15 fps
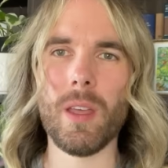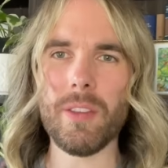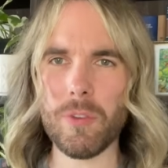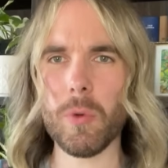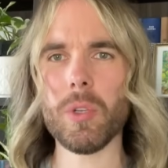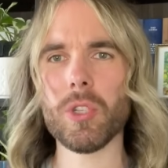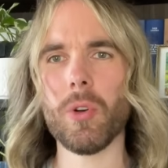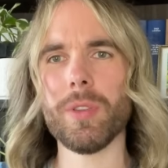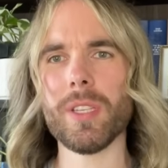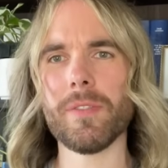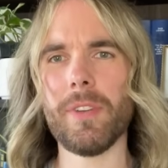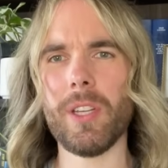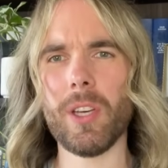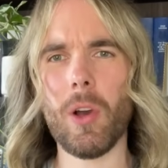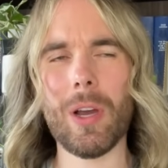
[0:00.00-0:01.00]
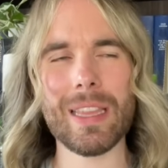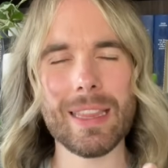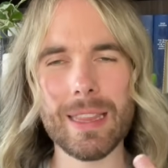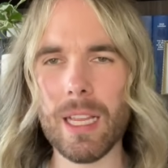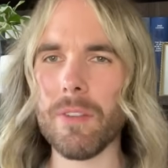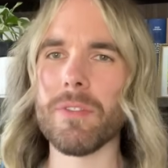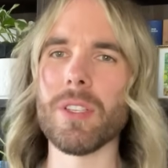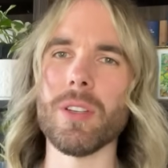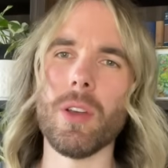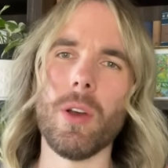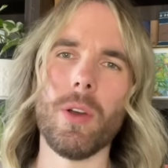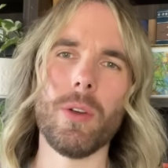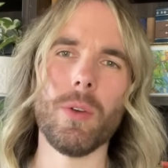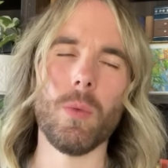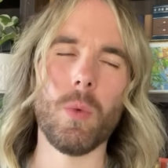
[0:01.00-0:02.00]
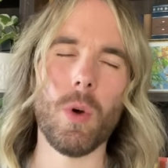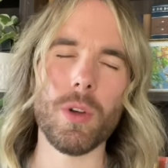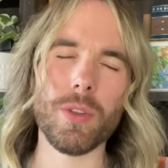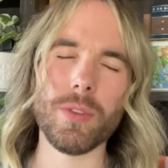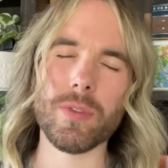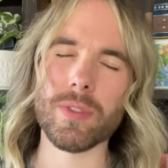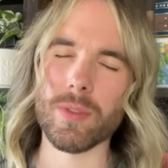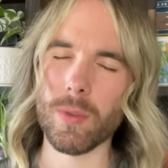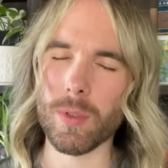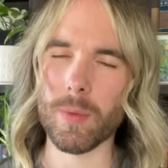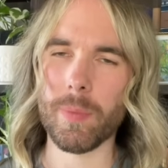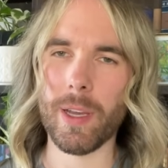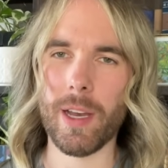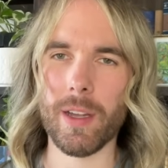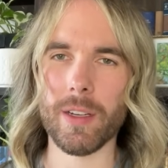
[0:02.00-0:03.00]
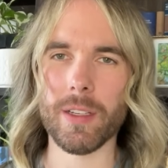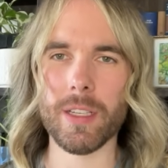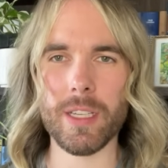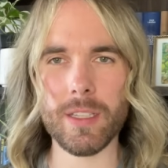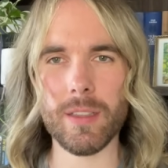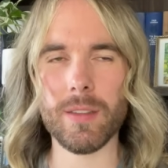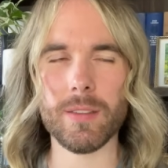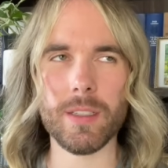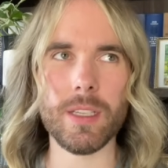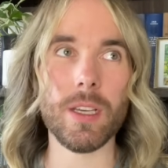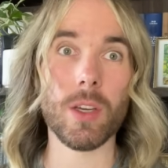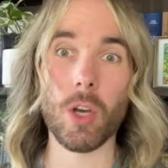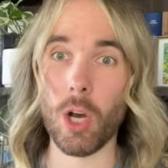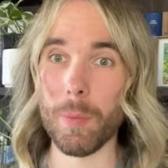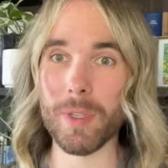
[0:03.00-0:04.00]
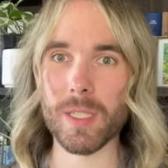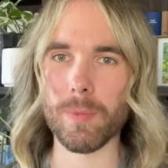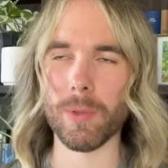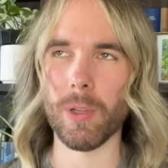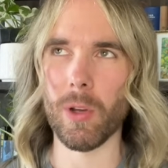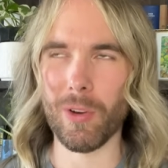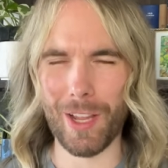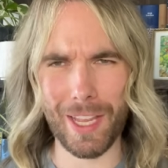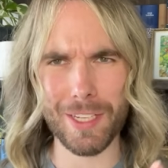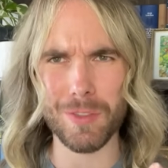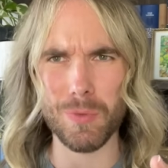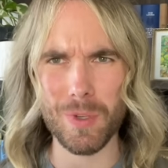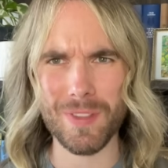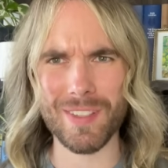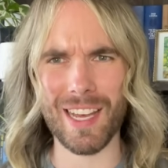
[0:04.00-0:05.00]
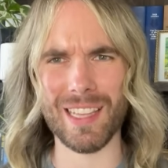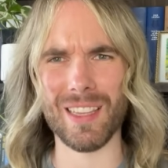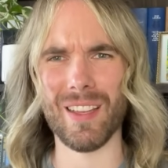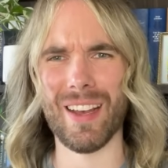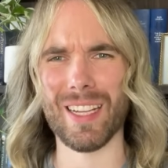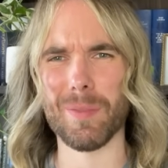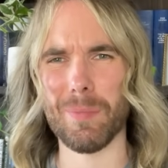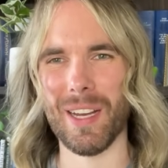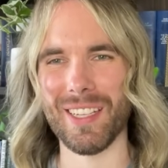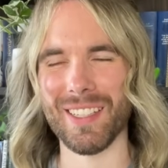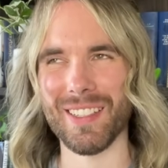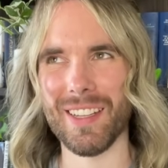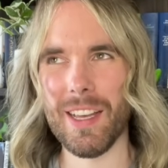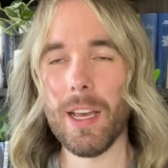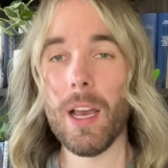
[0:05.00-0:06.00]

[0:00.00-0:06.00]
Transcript: If you enjoyed this video, I'd love to know what you thought about it in the comments below and with that like button.